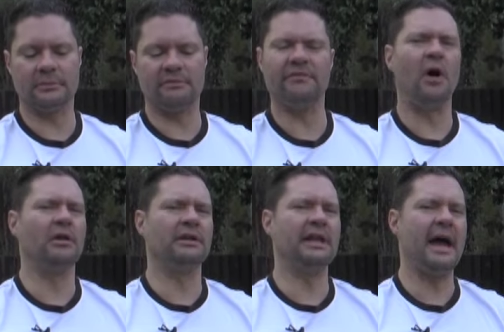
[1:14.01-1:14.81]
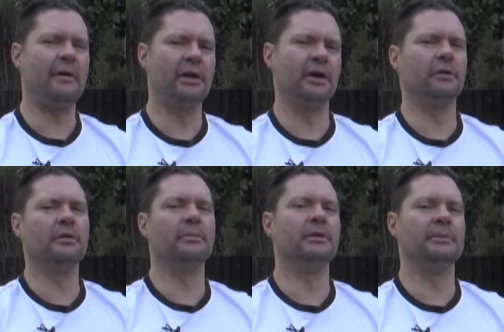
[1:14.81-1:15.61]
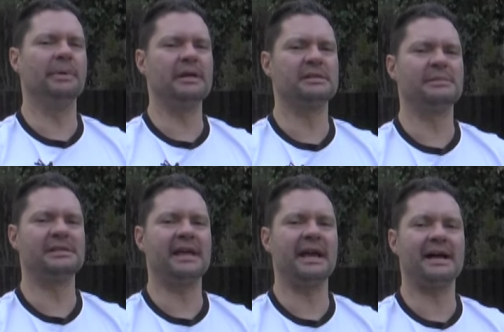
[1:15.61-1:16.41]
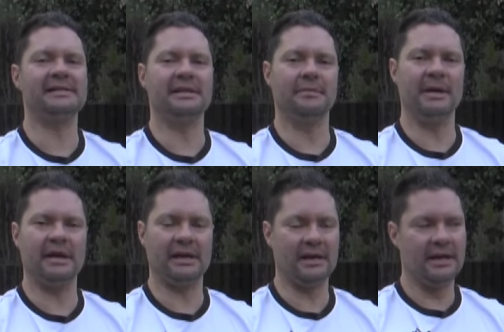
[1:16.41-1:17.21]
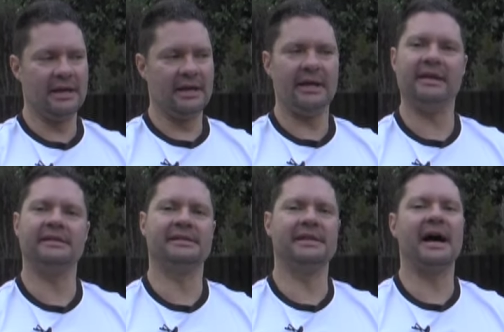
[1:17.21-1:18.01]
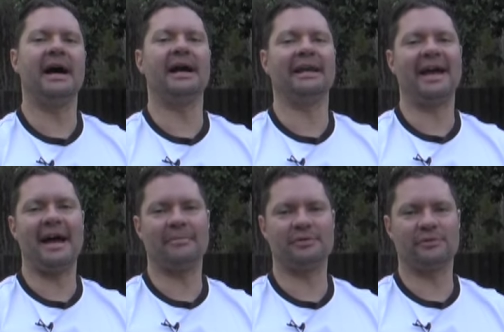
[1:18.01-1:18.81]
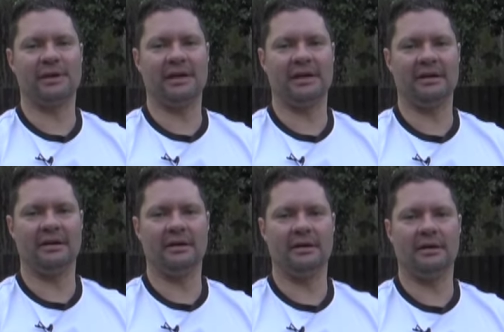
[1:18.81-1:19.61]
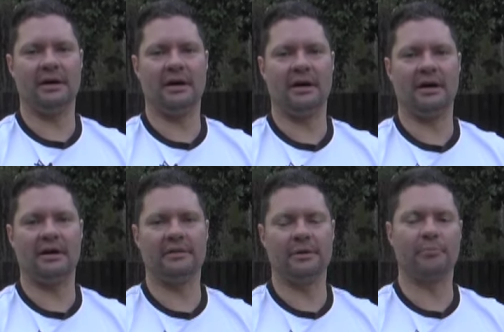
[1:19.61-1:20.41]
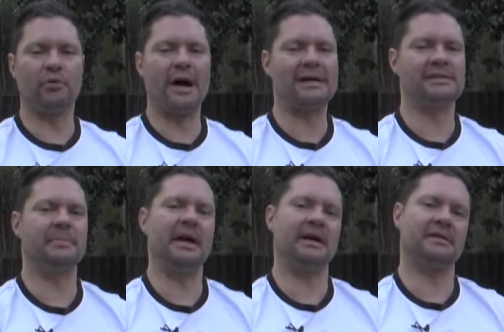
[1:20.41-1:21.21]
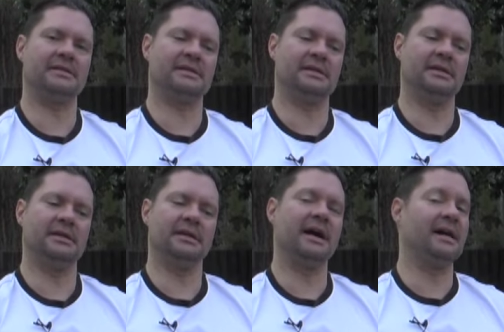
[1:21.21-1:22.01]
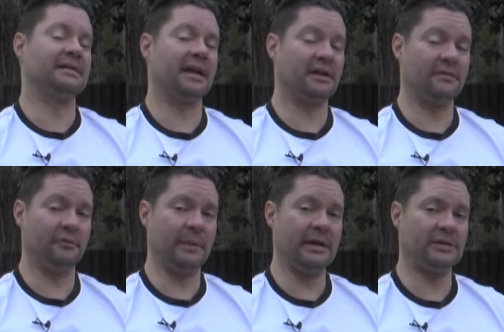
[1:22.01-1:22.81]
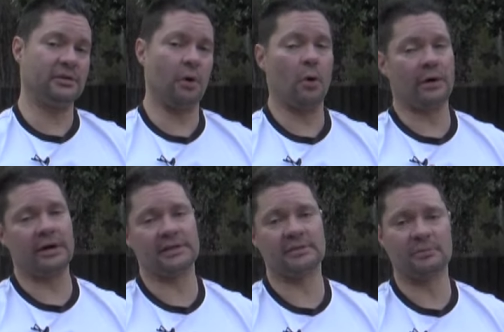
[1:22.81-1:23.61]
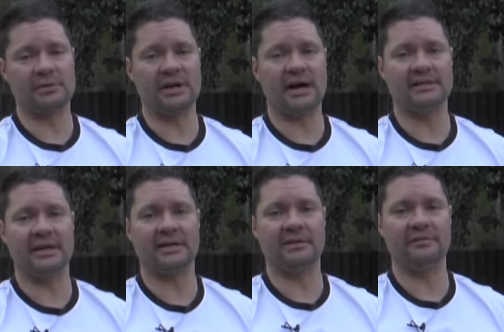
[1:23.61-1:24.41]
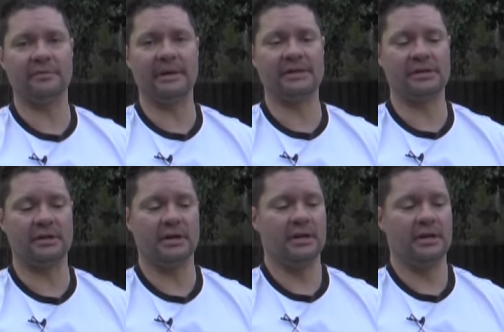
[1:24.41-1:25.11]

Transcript: falling down in, or the, the biggest mistake I see them making, is not capturing uh, their prospects' contact information or customers' contact information.